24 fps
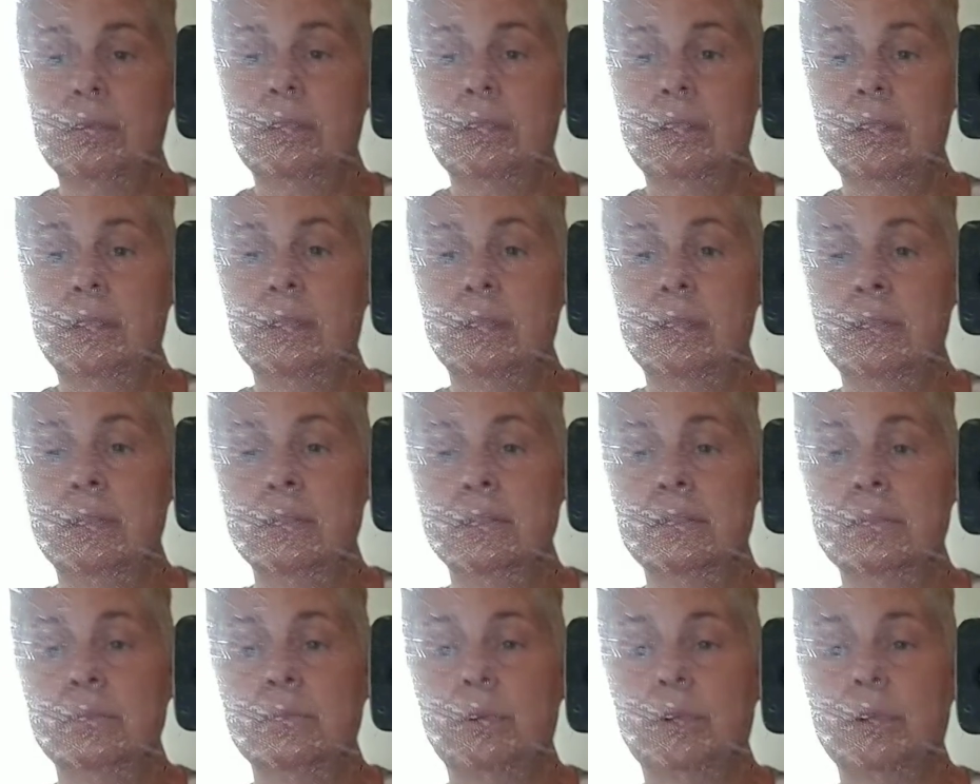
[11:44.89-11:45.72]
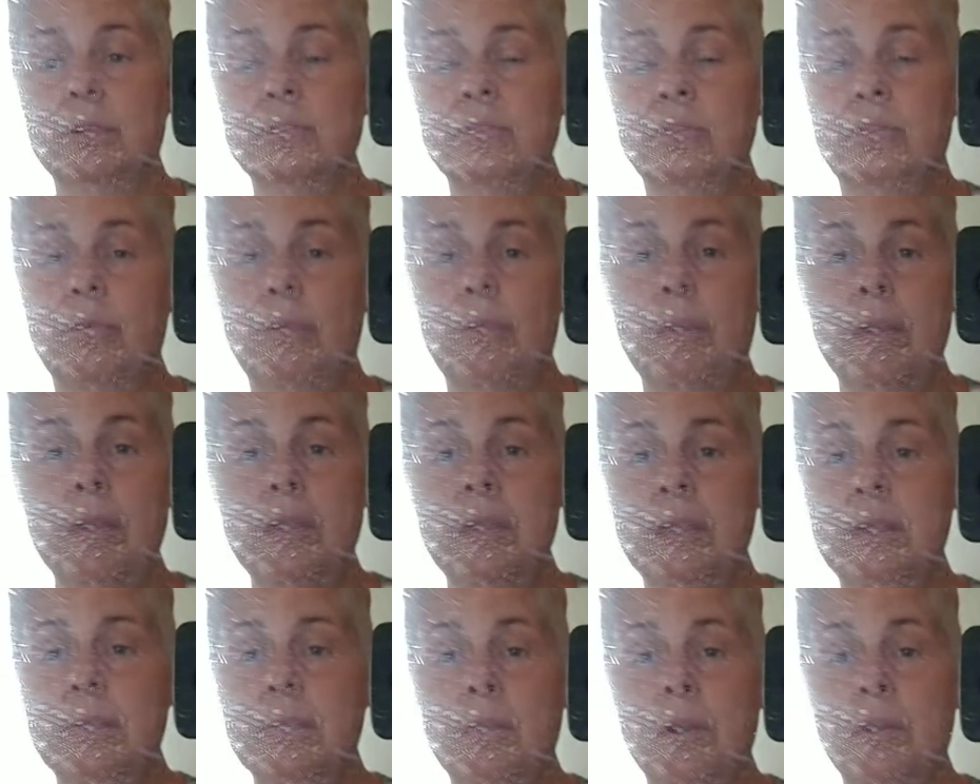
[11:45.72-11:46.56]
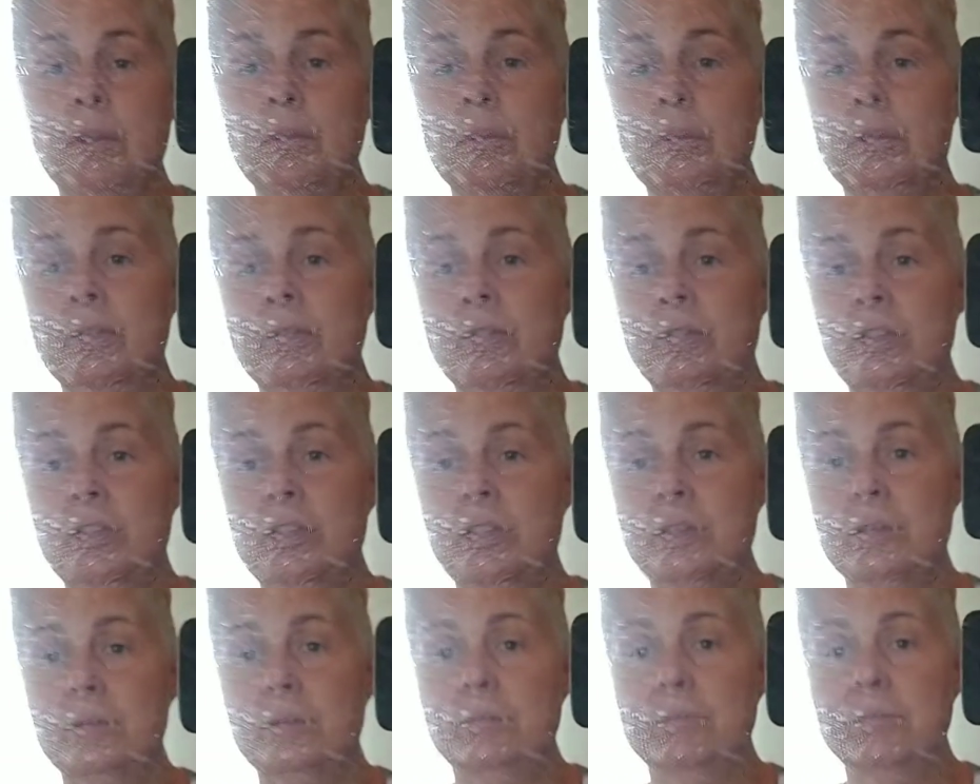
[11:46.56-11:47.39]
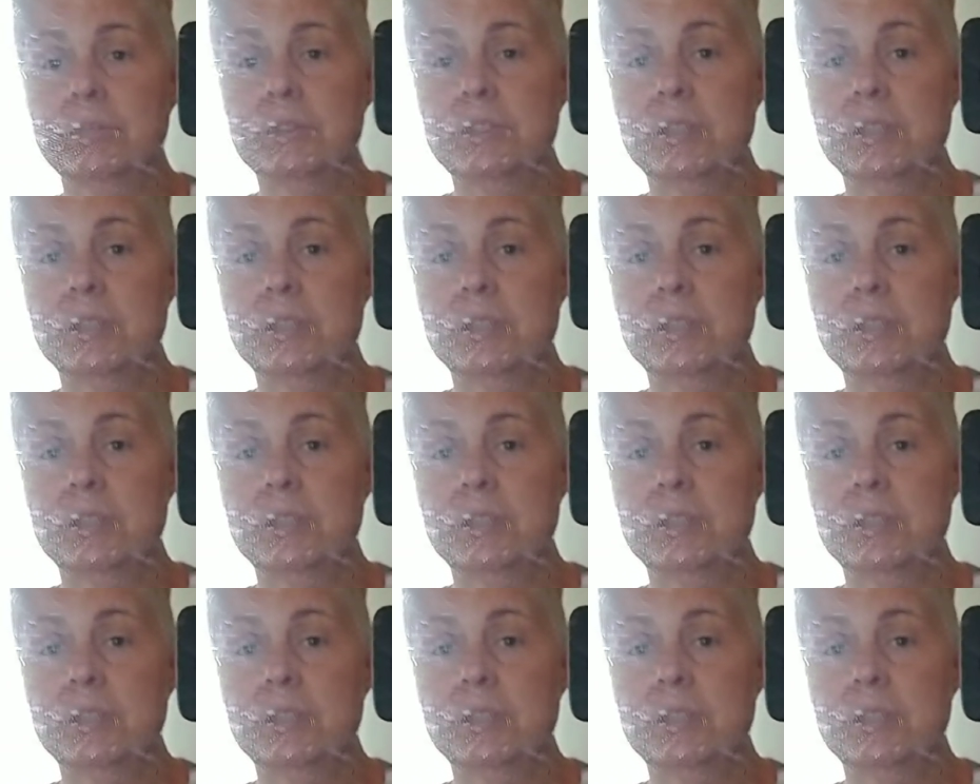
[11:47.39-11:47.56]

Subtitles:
this works for me, and it might work for you.